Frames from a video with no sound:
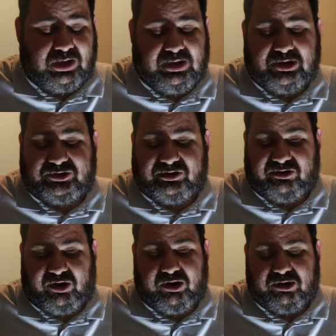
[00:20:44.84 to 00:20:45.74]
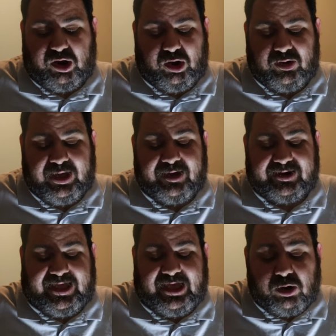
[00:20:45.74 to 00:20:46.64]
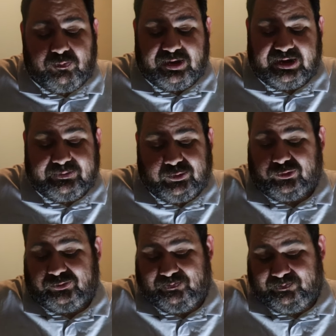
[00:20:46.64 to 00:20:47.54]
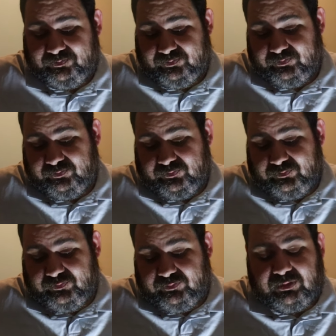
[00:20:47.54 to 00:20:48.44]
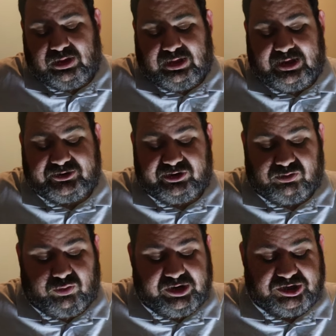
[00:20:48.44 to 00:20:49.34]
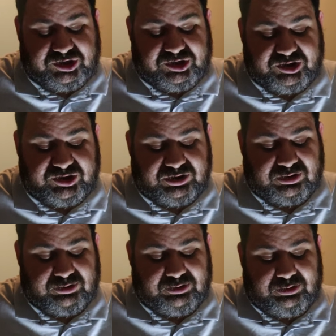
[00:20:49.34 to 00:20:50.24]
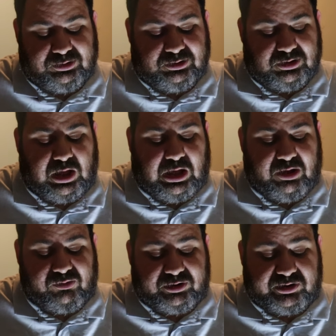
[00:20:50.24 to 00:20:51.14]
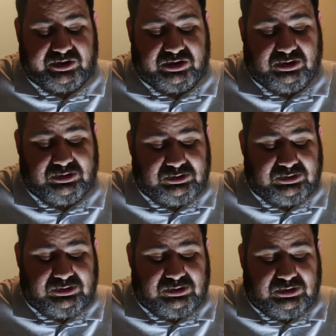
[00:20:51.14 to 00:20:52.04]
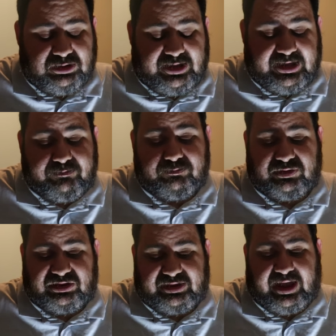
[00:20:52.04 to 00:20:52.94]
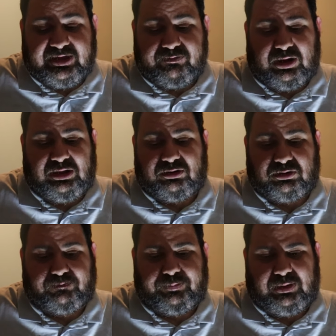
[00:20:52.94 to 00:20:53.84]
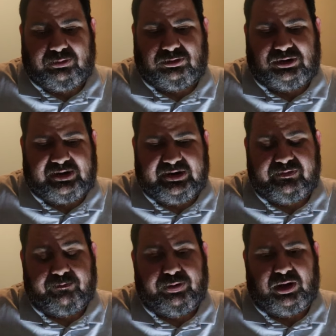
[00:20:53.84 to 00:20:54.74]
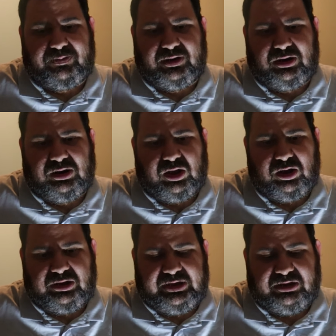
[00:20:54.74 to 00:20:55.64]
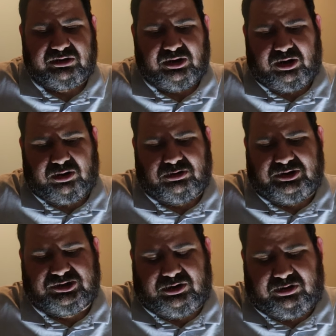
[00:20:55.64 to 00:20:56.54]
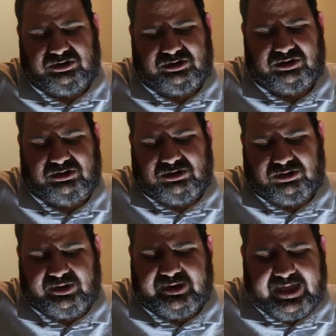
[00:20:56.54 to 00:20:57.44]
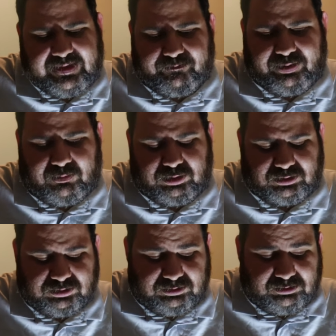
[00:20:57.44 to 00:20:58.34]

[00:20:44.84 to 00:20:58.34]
I just don't know how to help anymore. I just wish I was stuck in my little bubble and I didn't pop it years ago. I wish I was just still in that bubble.